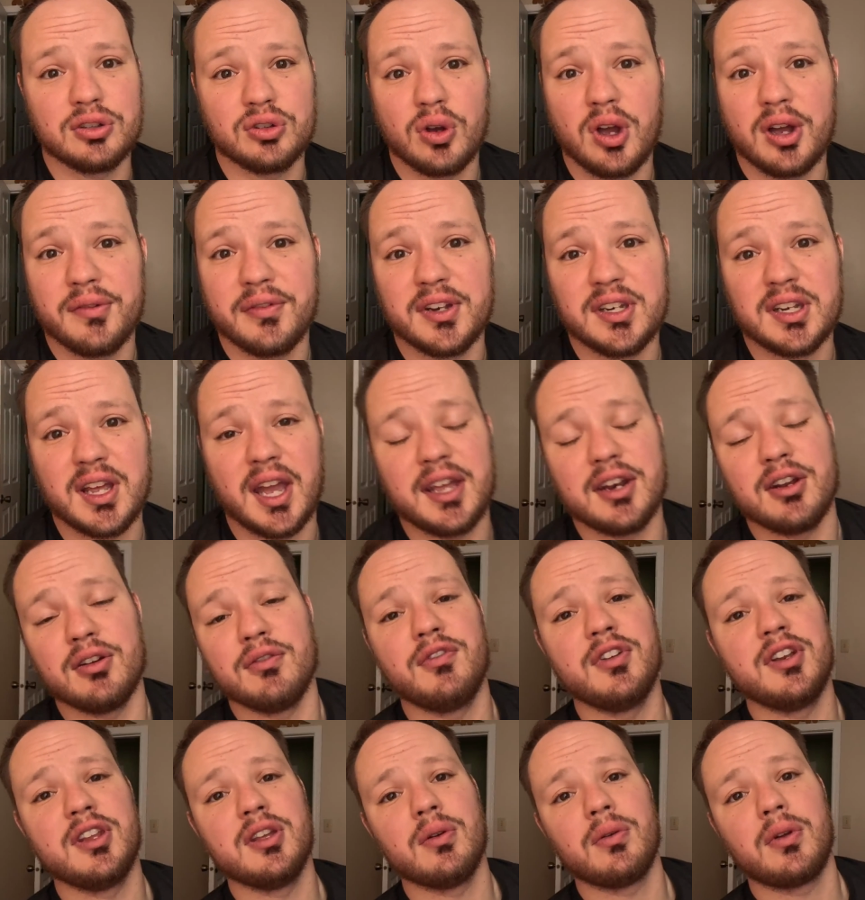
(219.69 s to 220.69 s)
So I'll have a dyno
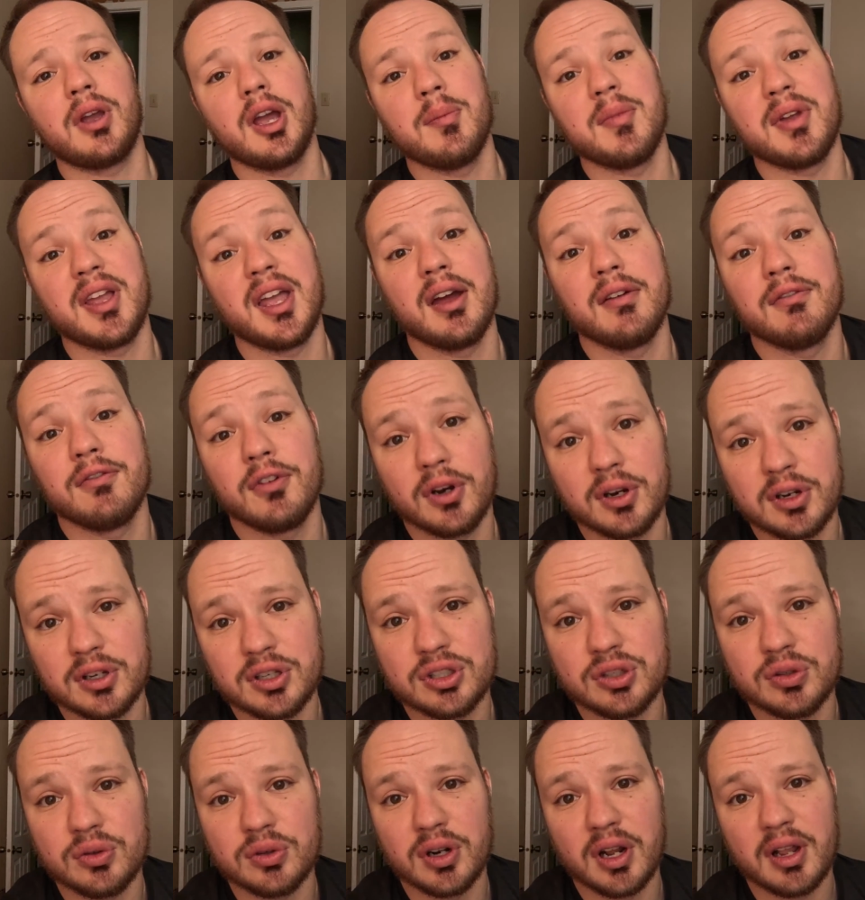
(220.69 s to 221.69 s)
video coming out very
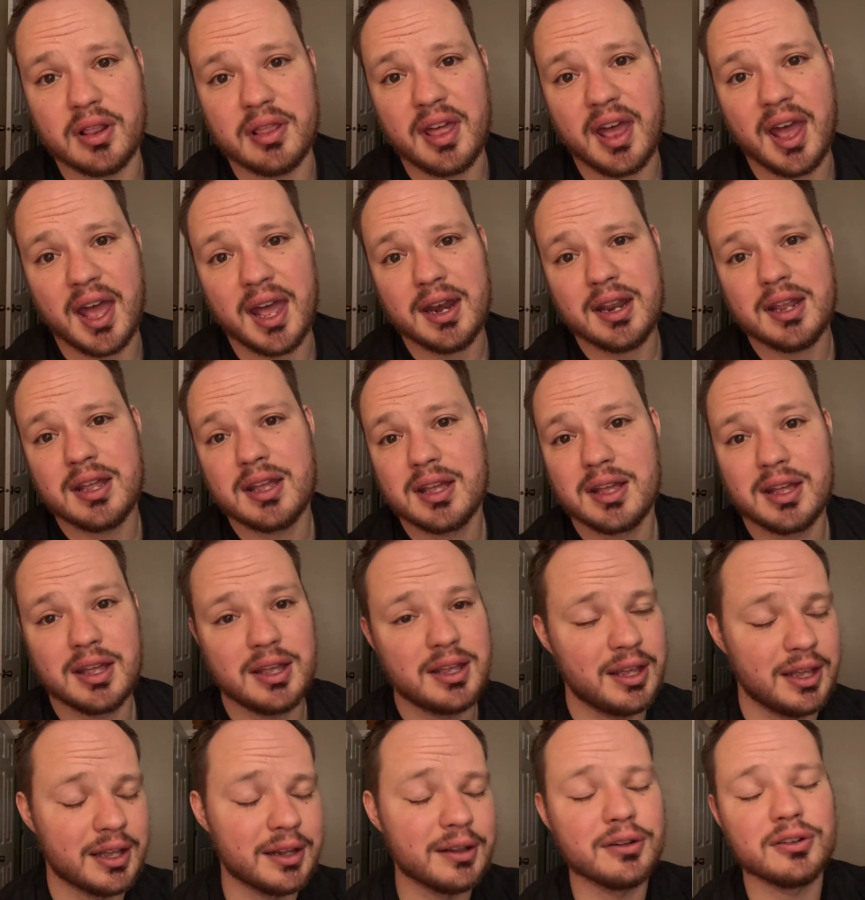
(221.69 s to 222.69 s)
soon on that.
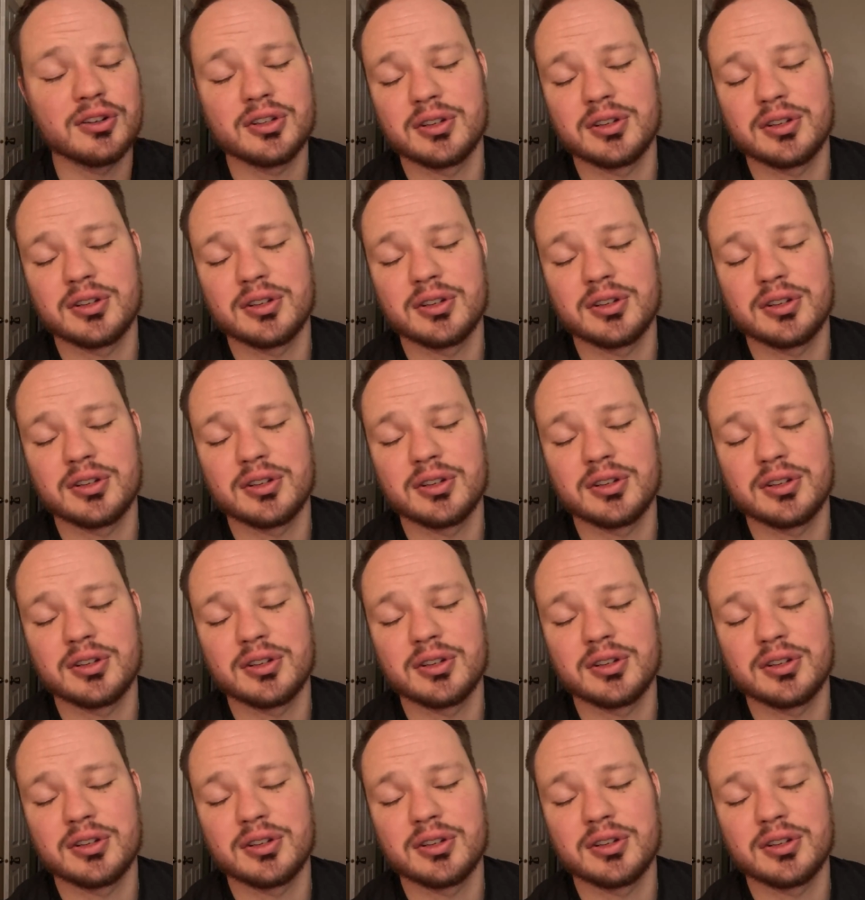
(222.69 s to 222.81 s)
And